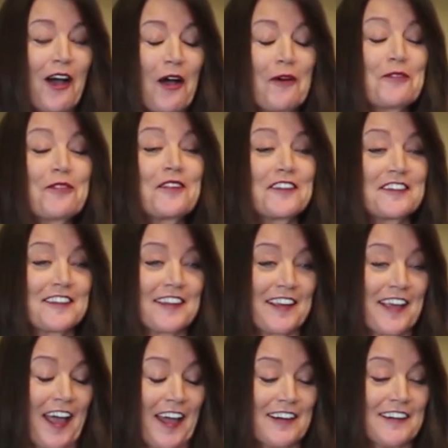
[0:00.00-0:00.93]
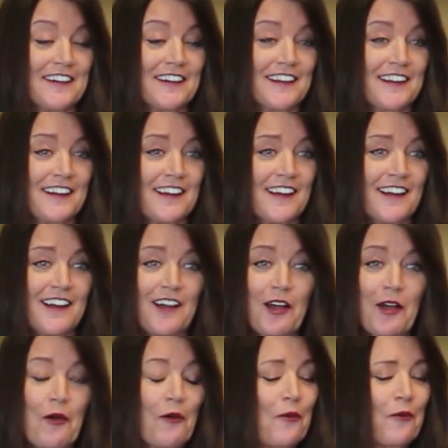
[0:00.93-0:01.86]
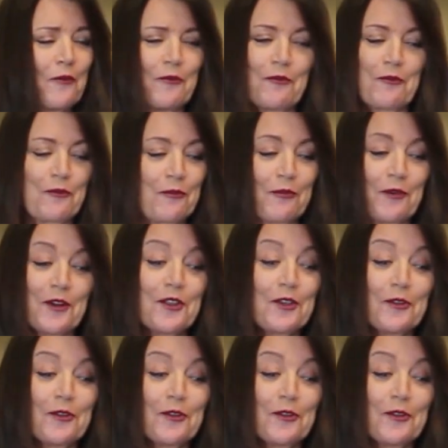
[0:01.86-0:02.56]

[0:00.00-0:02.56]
oh, this again. Uh, what